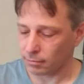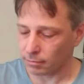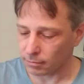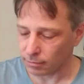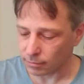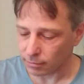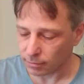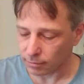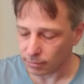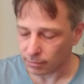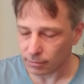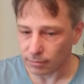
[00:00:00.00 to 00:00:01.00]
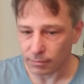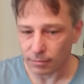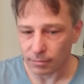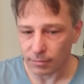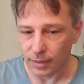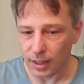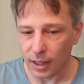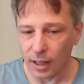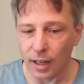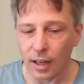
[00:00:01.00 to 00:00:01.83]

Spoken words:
[no speech]